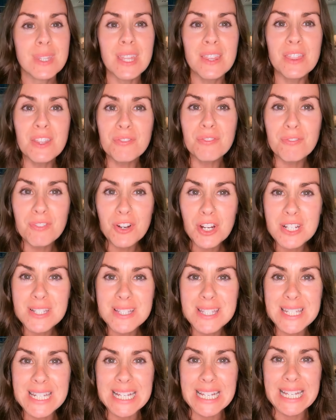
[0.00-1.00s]
The
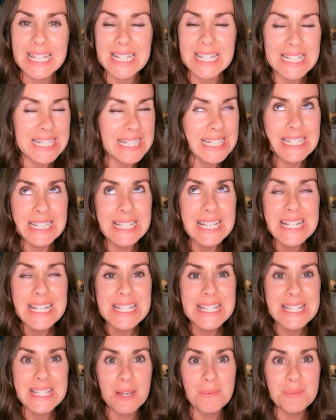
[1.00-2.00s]
first
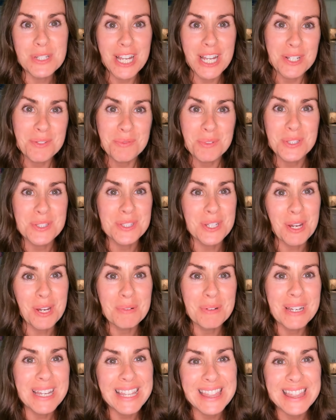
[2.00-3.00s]
subject we'll
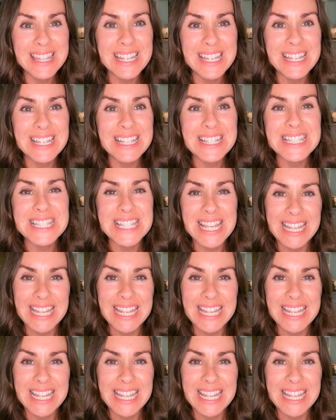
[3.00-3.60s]
start with is